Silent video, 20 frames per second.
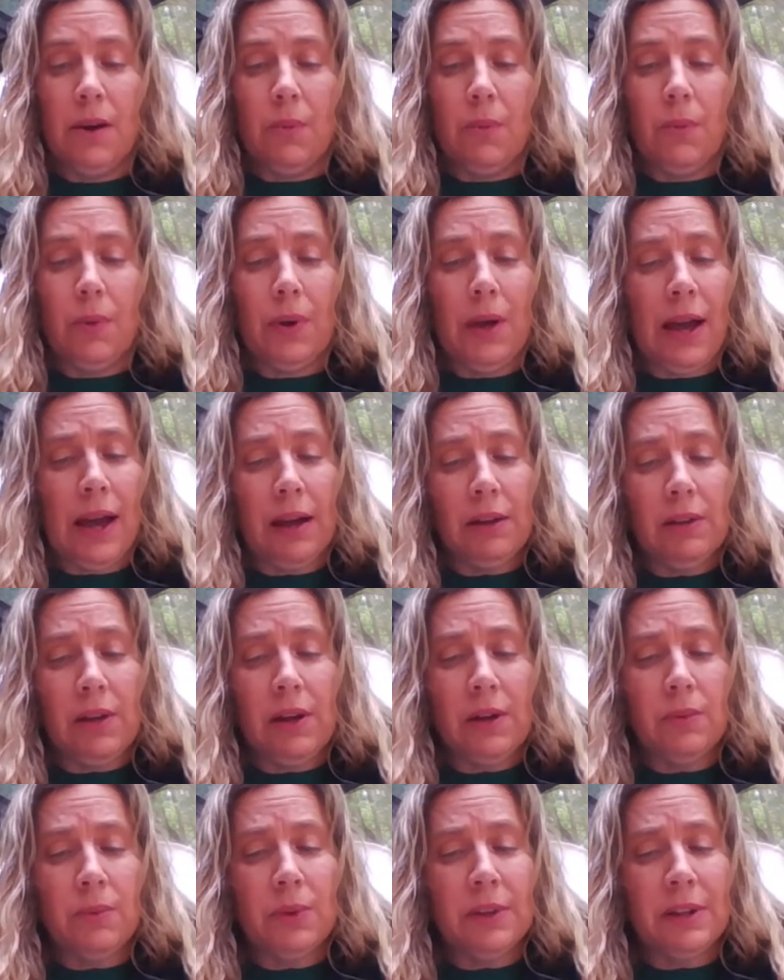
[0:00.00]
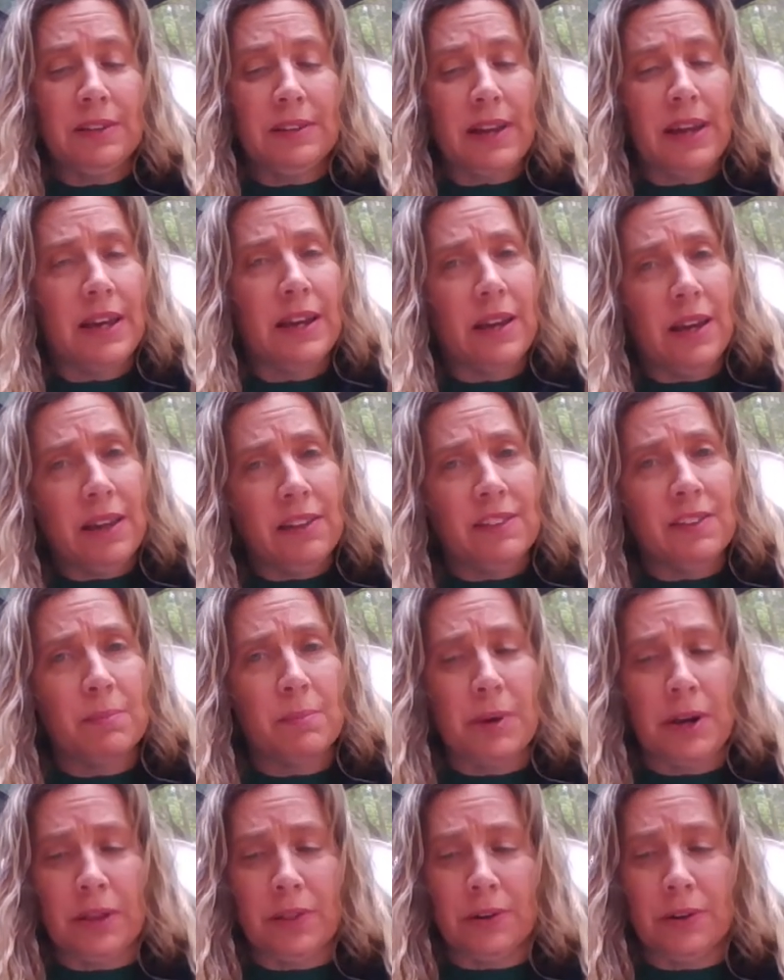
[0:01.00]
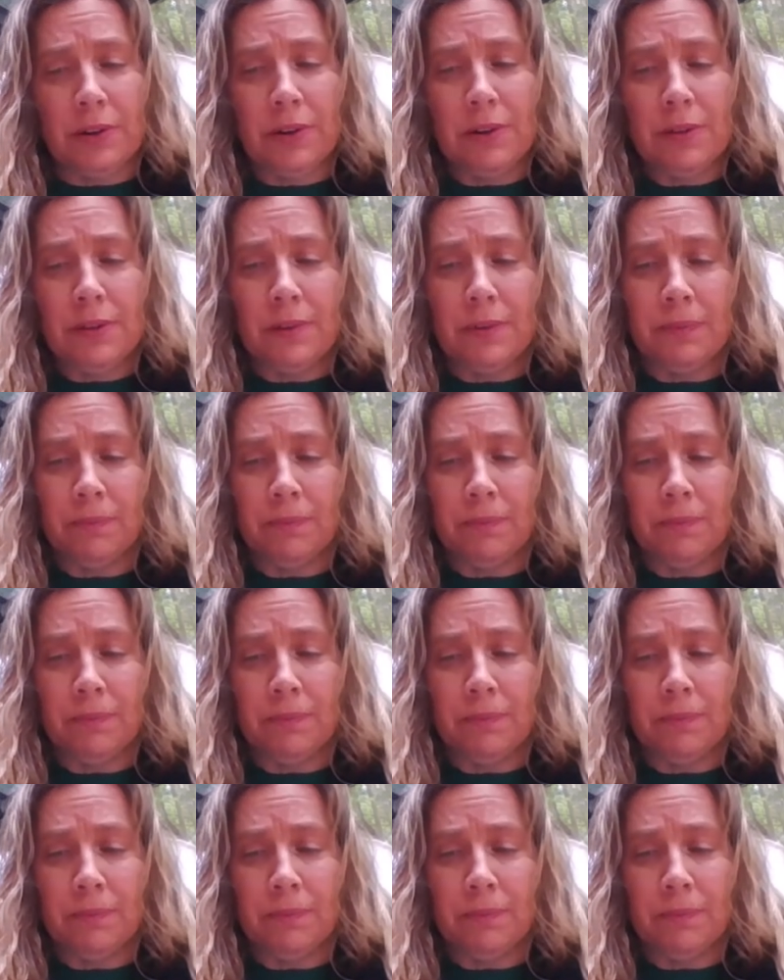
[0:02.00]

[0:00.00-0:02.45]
"Well, how long will it take us, Mother?"